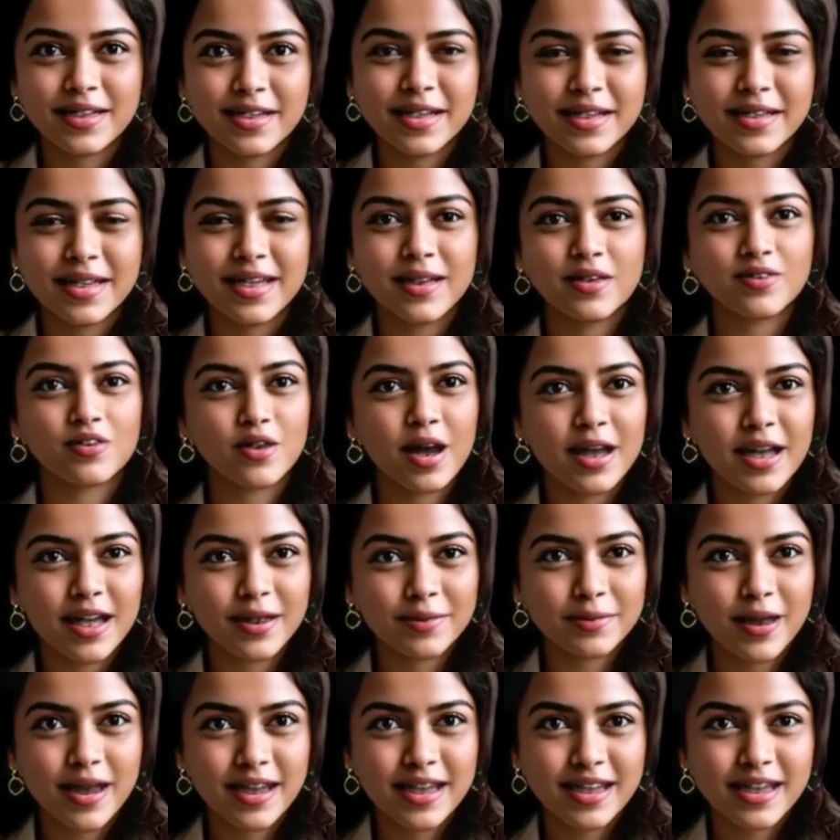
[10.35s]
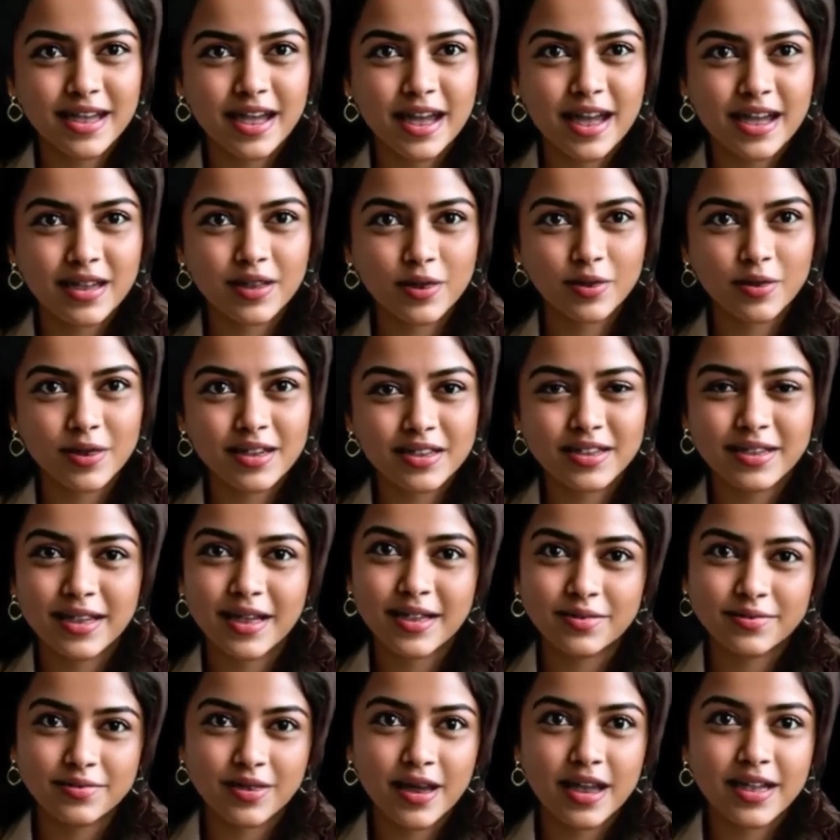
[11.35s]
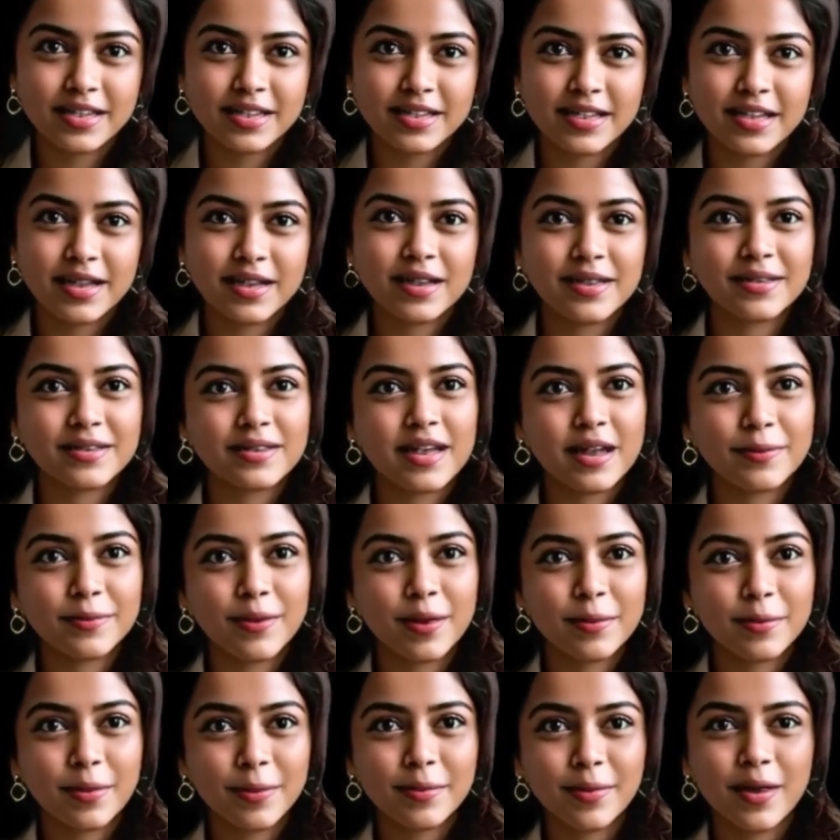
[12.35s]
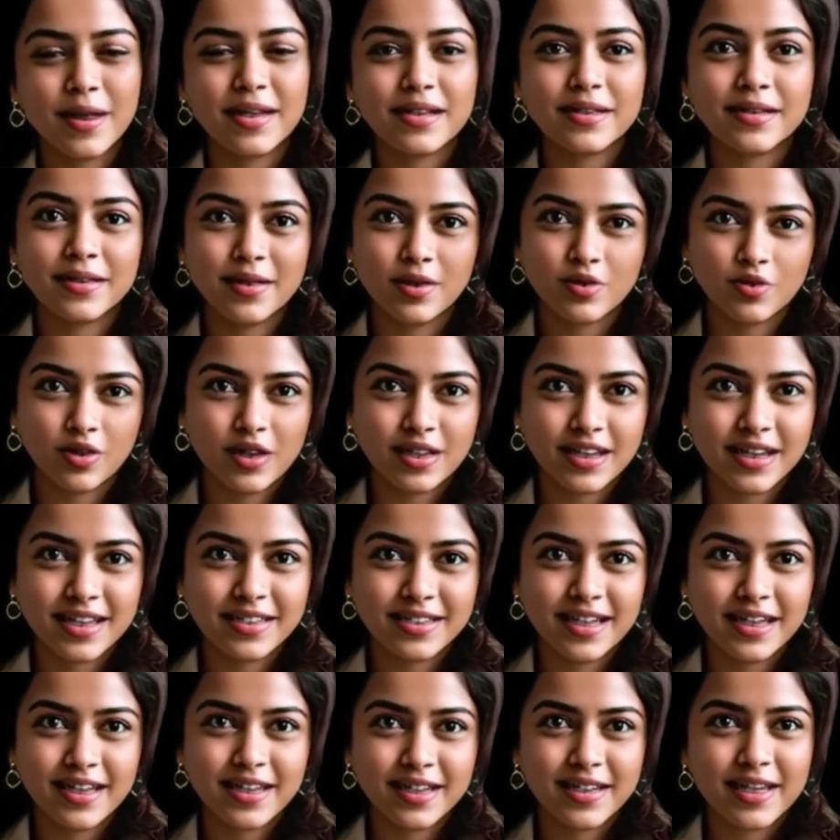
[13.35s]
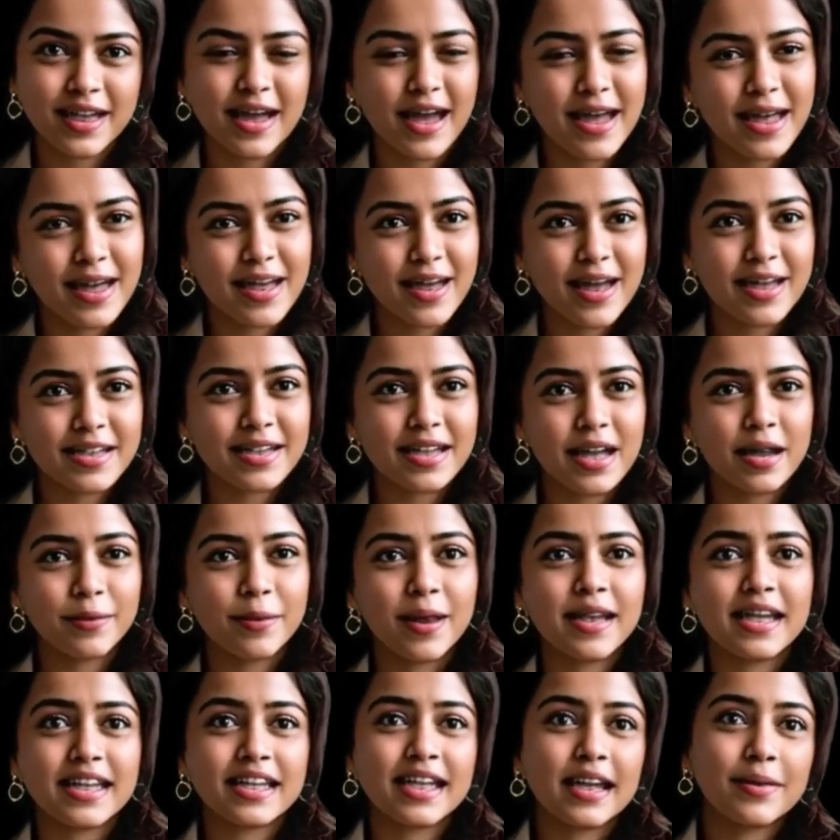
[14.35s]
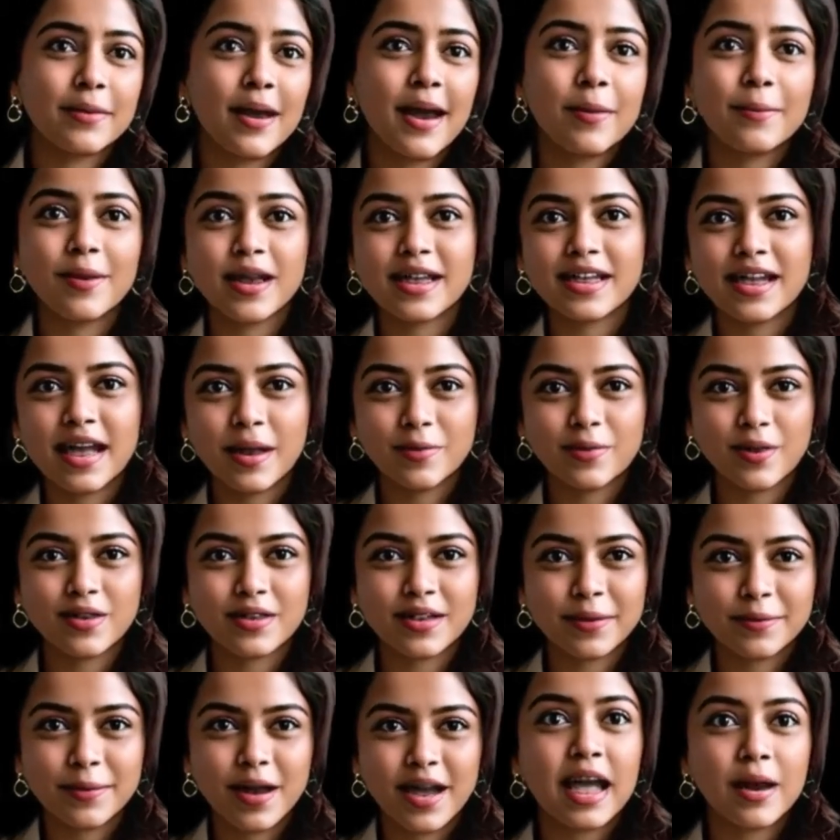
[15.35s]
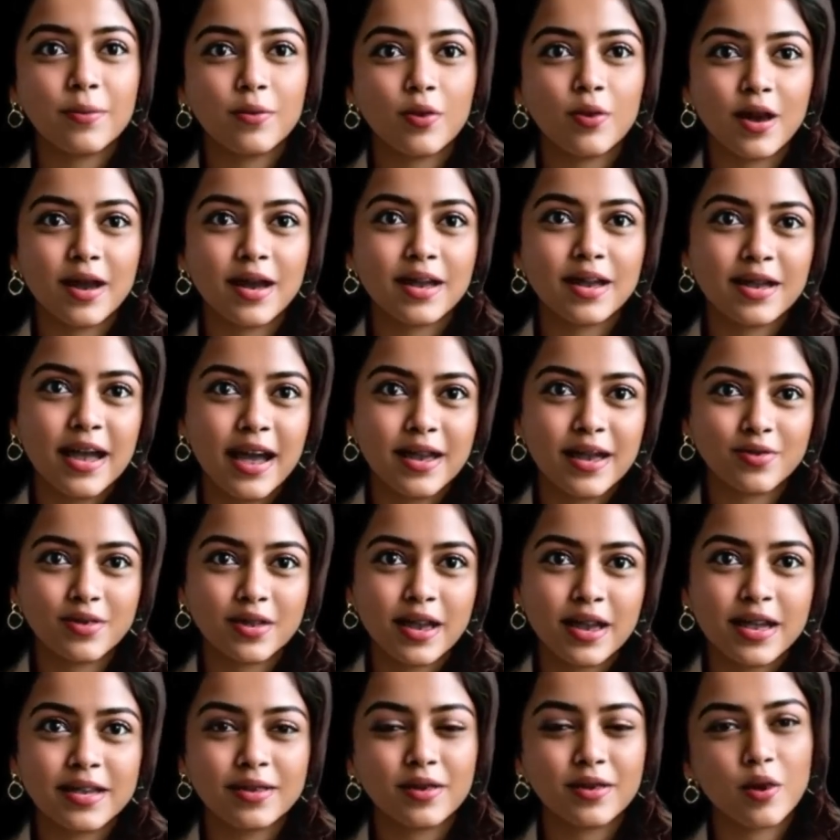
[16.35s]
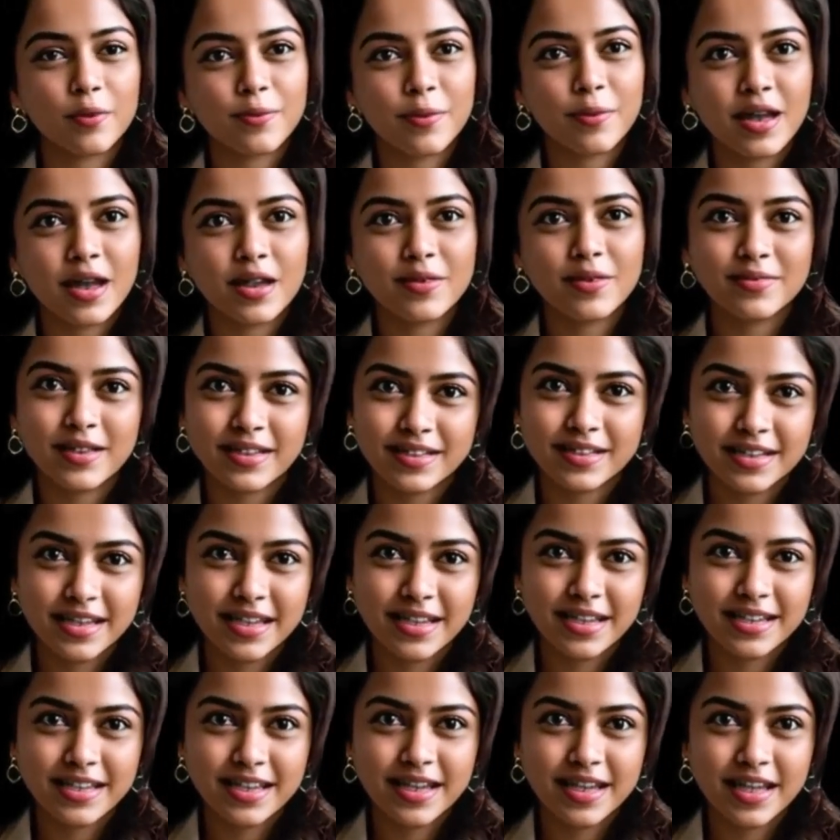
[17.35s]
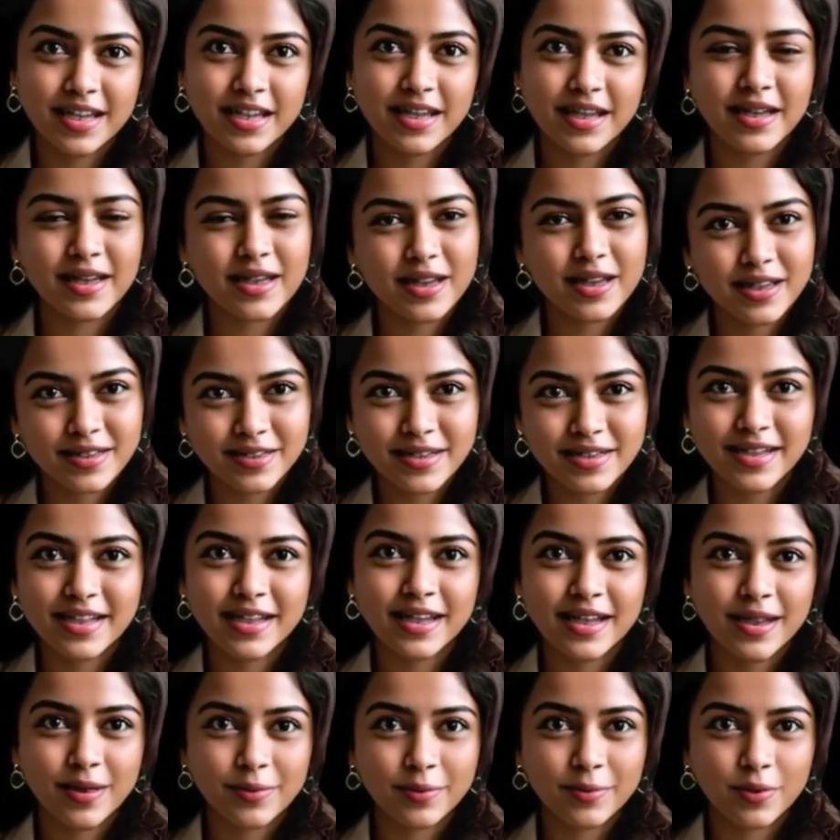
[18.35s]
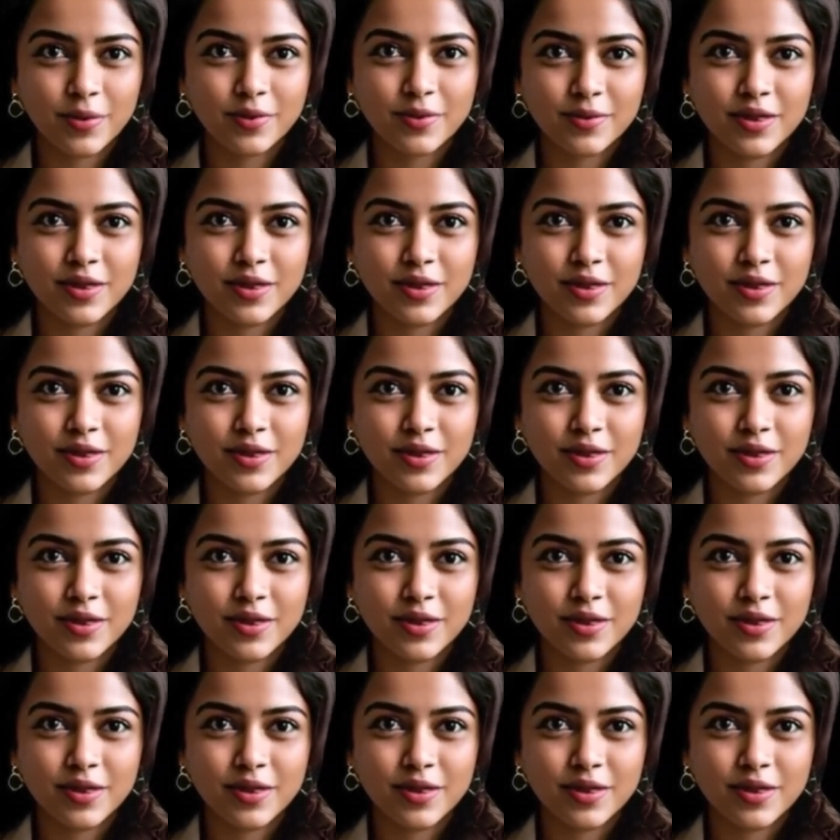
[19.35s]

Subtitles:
First, let's combine like terms. We have two identical terms of 5 to the power of a, so this is the same as 2 times 5 to the power of a equals 60.